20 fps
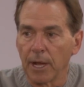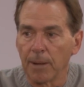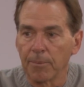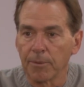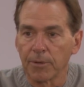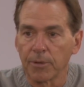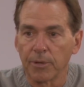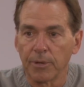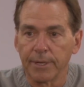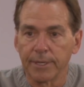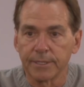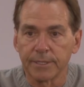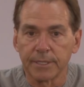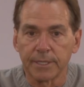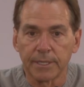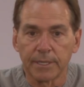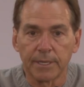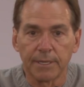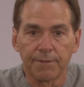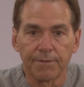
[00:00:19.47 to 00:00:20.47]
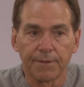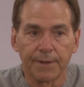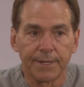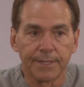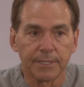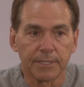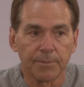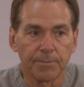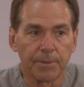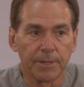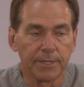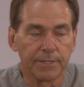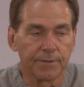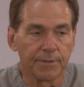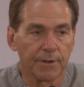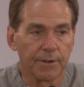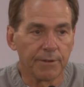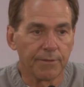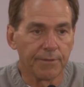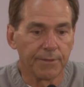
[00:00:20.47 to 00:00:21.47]
opportunistic defense that plays
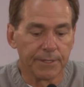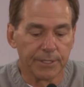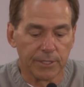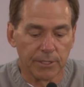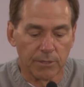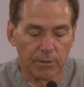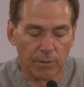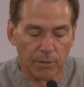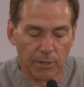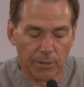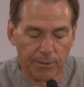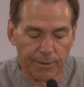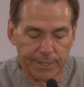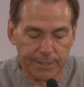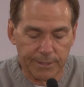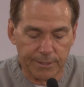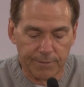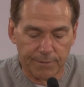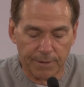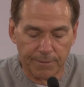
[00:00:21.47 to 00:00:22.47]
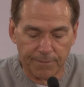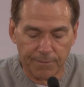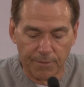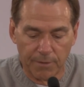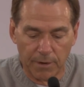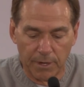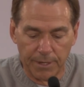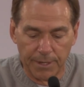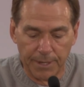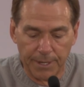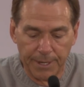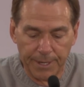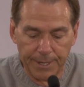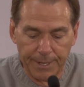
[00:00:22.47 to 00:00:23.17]
very physical and aggressive up front.